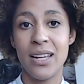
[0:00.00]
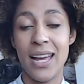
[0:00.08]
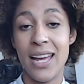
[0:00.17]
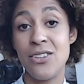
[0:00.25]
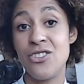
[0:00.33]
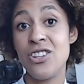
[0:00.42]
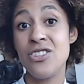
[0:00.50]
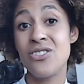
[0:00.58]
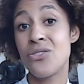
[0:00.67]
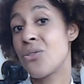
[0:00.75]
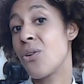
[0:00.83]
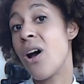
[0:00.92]
and
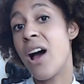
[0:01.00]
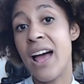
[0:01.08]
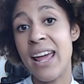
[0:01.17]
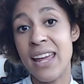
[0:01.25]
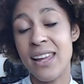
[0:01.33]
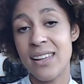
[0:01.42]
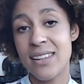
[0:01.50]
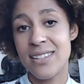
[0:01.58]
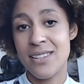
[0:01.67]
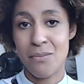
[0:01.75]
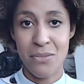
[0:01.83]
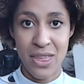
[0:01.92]
just try
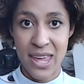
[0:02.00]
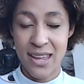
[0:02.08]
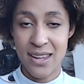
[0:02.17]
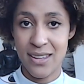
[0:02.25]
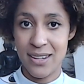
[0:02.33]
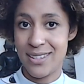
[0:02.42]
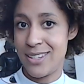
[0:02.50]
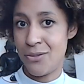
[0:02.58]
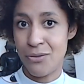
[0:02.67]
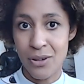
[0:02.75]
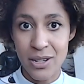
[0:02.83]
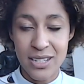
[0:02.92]
something
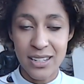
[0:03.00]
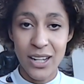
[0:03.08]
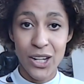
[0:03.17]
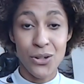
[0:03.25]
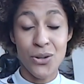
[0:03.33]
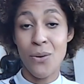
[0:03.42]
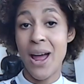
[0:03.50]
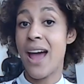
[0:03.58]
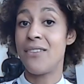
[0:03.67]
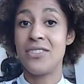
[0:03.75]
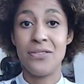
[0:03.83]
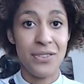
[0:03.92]
different. You don't
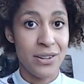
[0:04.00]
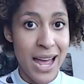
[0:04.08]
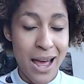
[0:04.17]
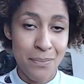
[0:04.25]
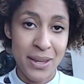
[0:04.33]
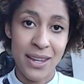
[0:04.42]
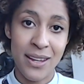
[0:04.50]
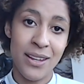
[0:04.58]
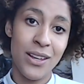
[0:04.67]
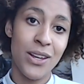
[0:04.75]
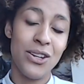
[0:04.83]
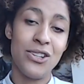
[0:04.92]
have to feel happy.
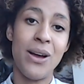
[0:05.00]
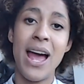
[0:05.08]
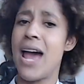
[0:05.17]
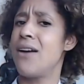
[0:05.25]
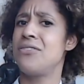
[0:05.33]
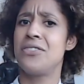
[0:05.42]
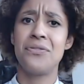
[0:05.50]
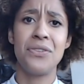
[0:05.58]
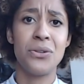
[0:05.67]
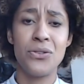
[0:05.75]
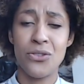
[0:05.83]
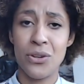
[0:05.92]
You don't have to
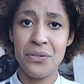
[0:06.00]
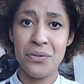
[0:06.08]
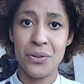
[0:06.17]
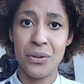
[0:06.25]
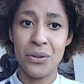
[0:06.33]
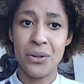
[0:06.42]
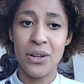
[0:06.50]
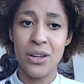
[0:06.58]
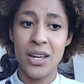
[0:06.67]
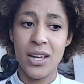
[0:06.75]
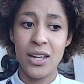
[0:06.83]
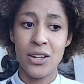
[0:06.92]
feel joyful.
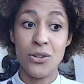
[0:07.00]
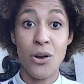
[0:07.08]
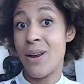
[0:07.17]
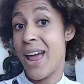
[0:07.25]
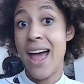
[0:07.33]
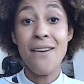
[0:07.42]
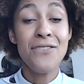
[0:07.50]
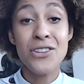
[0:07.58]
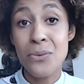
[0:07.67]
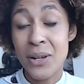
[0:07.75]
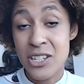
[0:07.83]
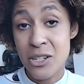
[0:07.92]
You don't have
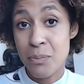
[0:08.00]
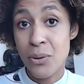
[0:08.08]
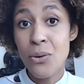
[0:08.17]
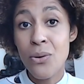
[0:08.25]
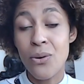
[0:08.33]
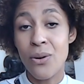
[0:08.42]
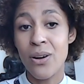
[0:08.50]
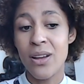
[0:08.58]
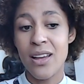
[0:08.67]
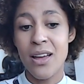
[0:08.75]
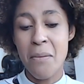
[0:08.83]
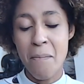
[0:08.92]
to explore,
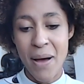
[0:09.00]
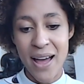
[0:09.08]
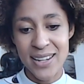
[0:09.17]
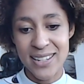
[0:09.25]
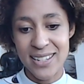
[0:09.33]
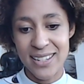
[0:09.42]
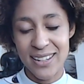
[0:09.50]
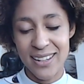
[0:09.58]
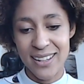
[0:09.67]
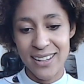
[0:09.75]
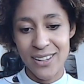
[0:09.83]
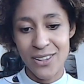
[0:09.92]
but
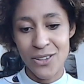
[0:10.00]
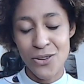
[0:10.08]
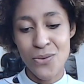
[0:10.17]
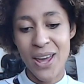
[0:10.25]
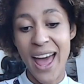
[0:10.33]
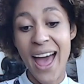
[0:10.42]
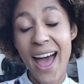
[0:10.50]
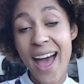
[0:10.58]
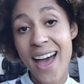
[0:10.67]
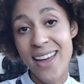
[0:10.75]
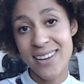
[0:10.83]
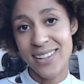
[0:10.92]
you
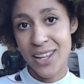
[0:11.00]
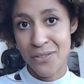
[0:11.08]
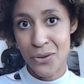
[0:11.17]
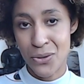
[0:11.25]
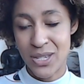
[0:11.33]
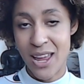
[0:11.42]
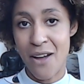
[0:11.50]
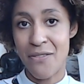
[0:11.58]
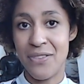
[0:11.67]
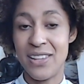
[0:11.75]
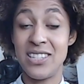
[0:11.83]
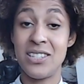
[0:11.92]
can give
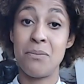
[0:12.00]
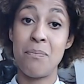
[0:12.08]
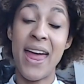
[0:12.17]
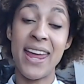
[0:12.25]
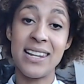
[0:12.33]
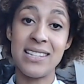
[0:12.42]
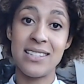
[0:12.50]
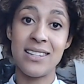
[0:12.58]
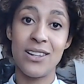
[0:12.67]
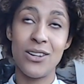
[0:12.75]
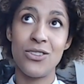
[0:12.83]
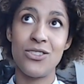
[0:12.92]
yourself this space
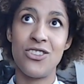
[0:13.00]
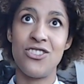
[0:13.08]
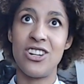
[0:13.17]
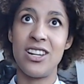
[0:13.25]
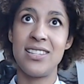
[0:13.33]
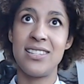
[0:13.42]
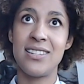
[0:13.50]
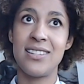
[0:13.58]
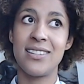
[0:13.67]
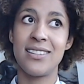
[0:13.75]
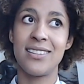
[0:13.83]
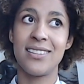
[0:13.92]
to
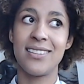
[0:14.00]
just